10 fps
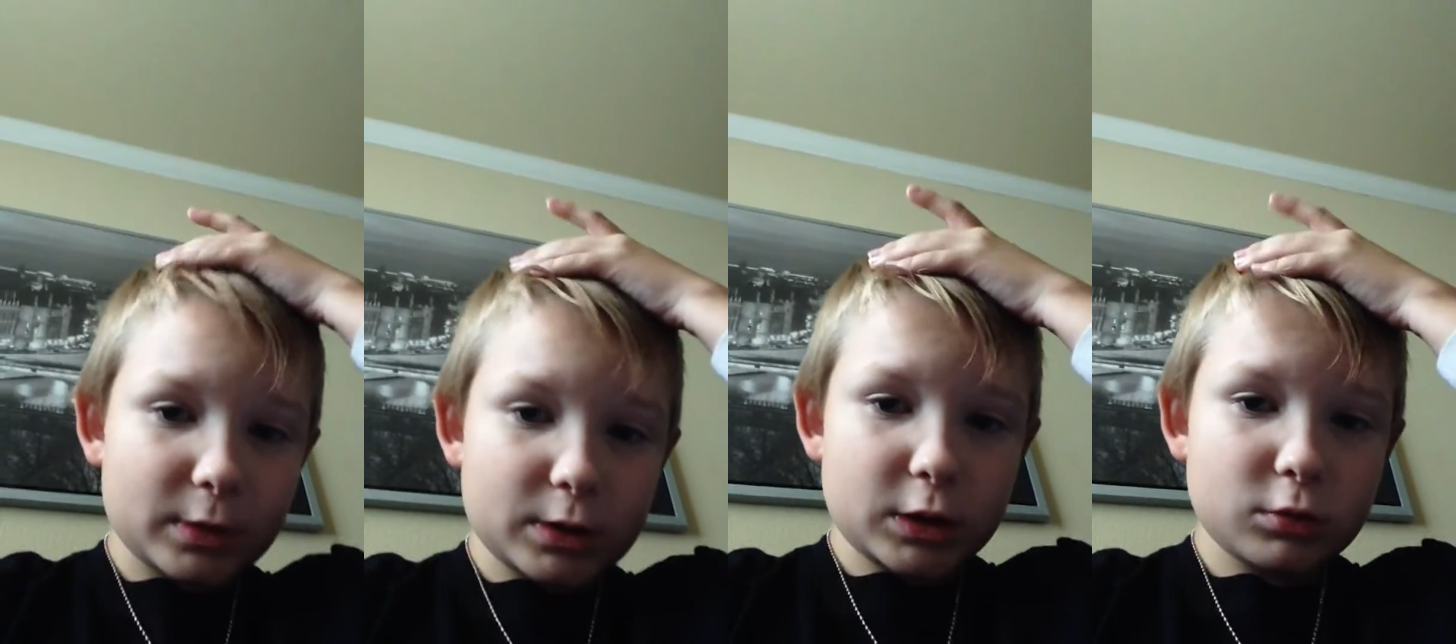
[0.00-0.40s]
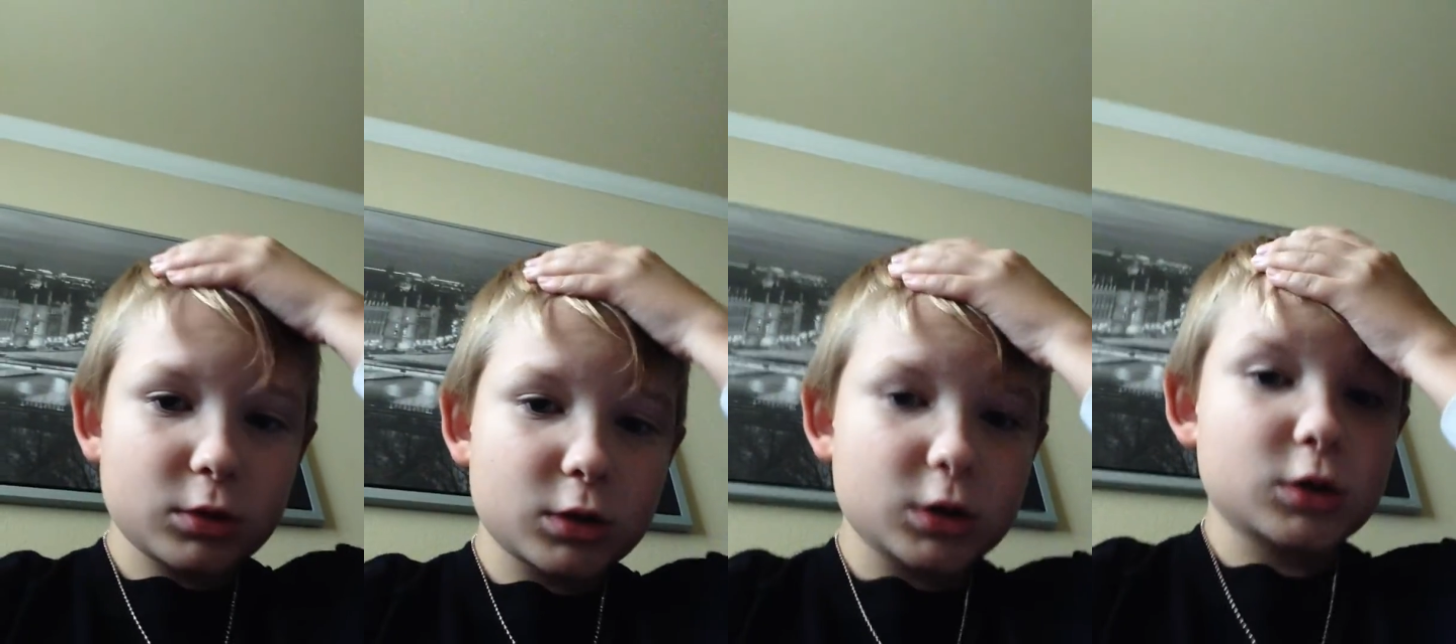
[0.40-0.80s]
And this
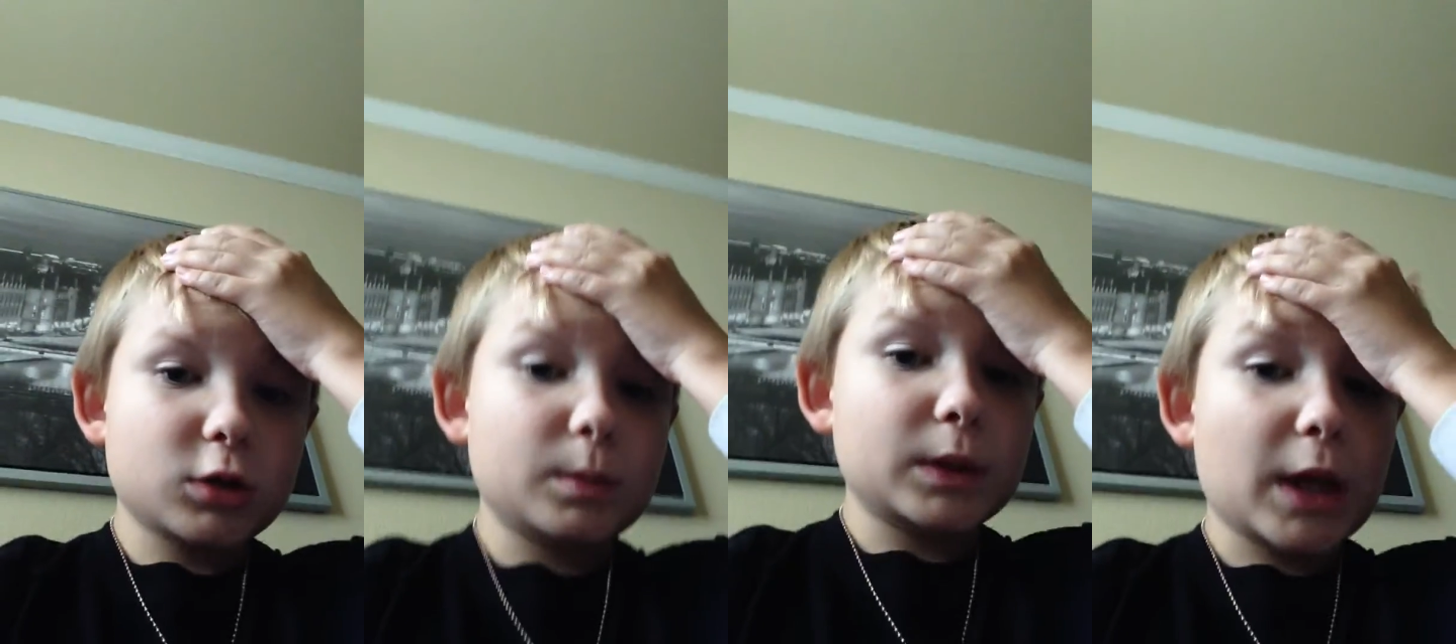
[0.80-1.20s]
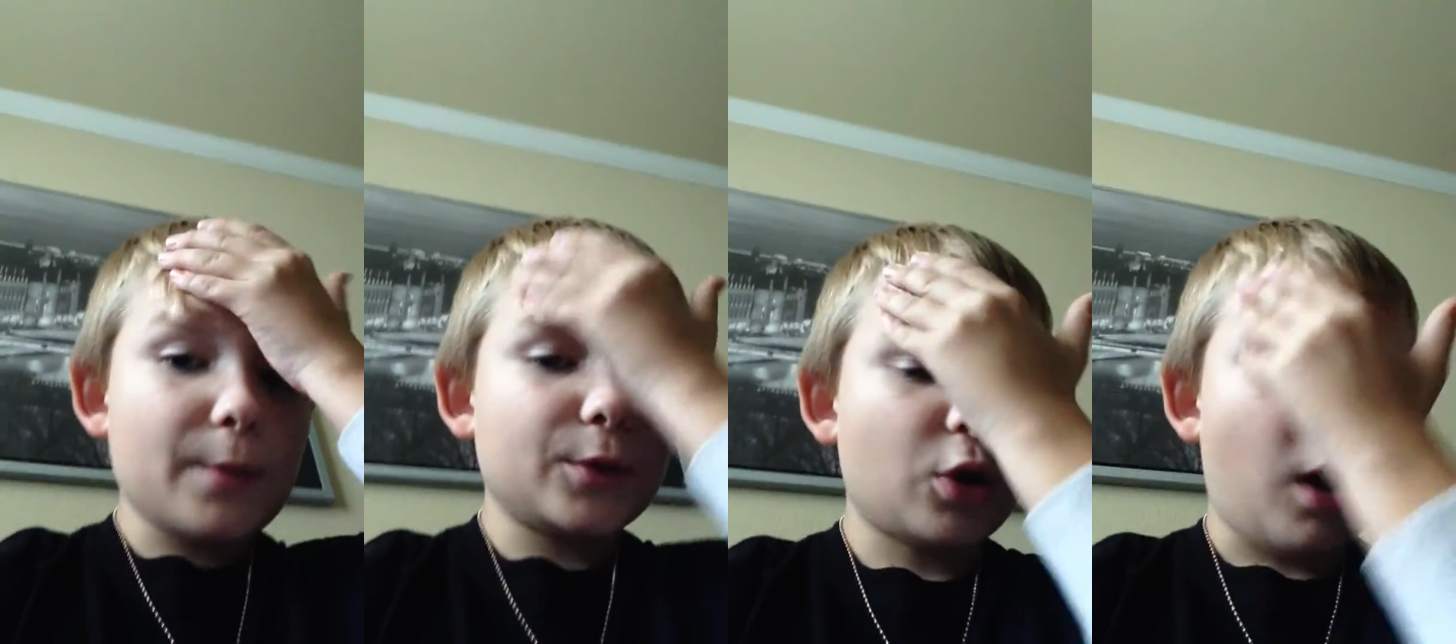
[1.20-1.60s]
one is going to be
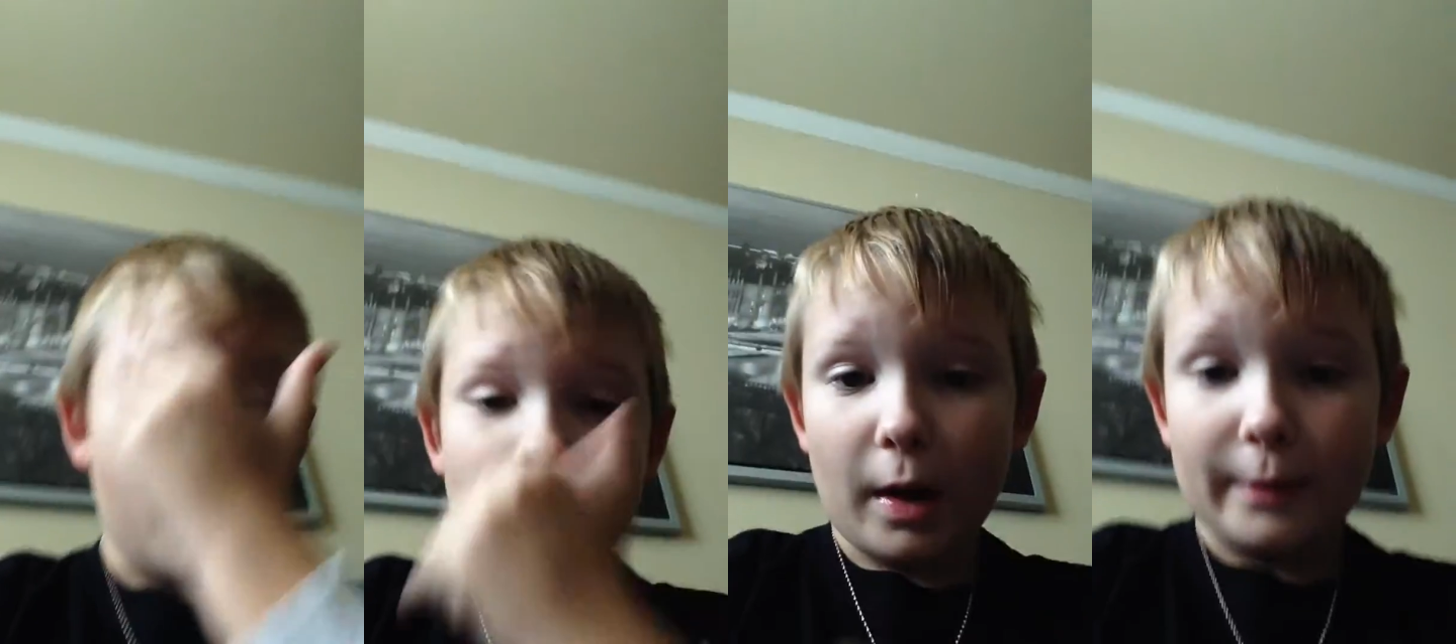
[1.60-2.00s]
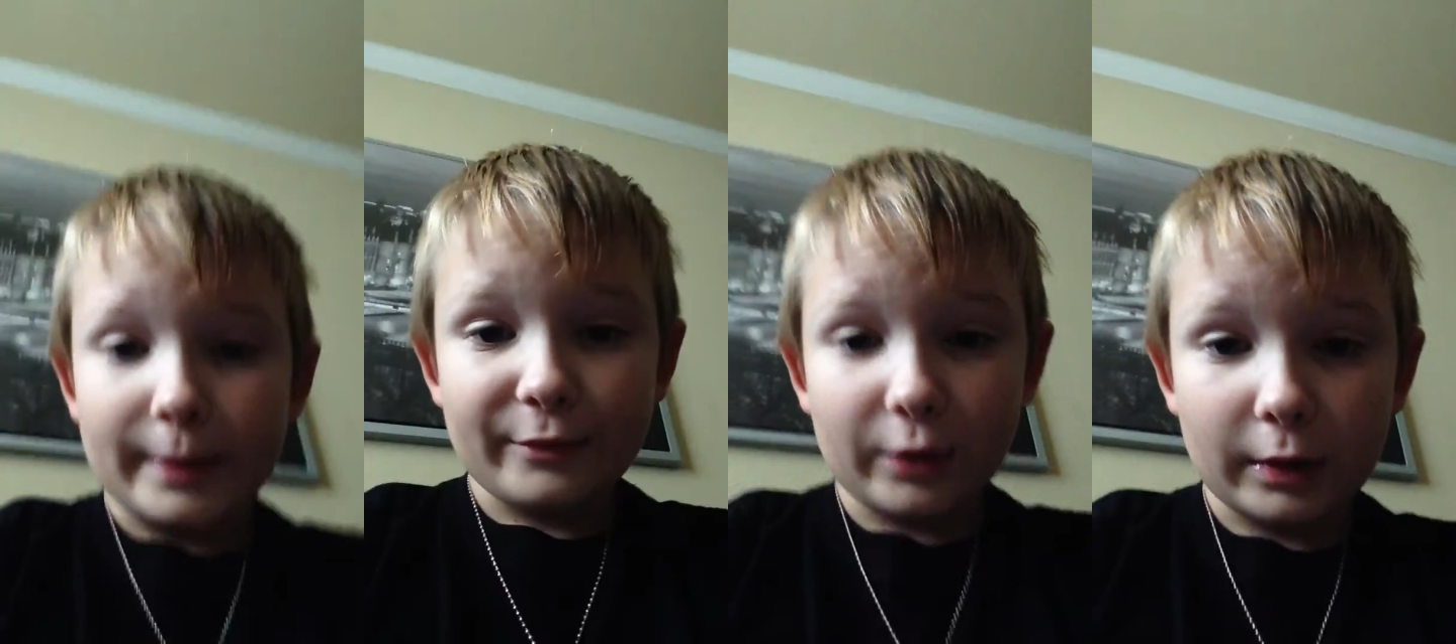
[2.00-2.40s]
Diamond Dog
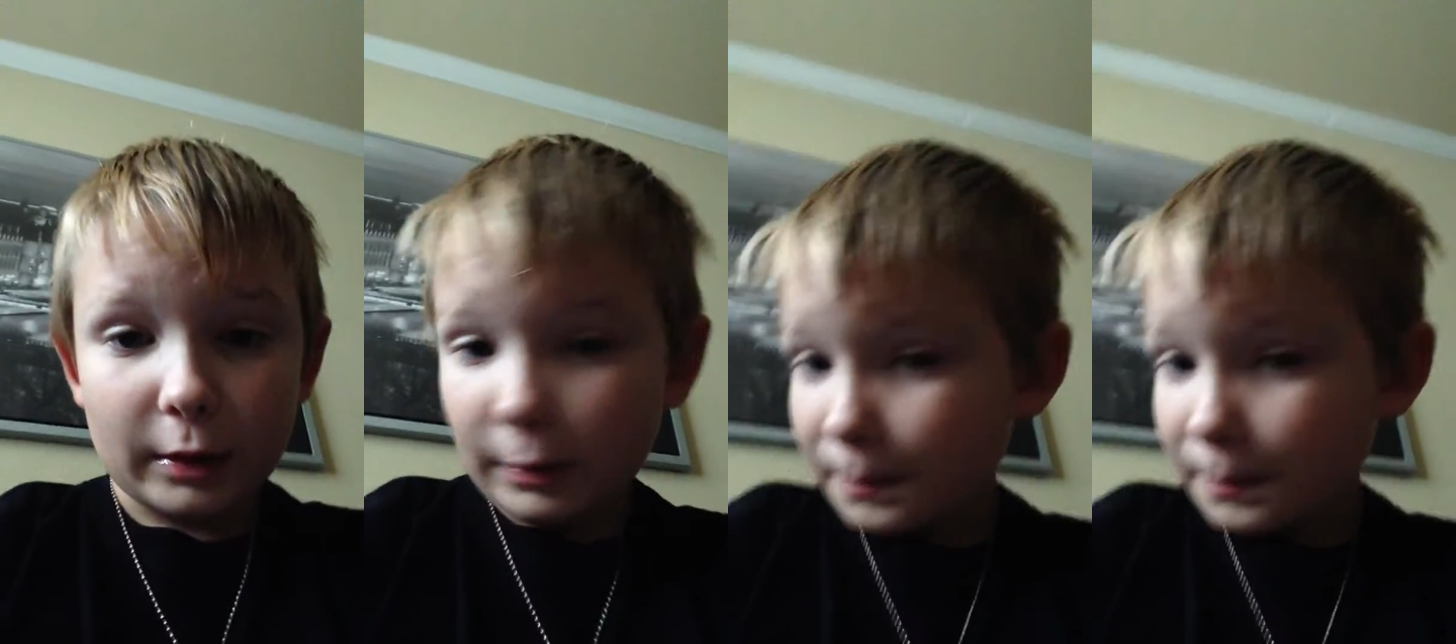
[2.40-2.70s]
probably for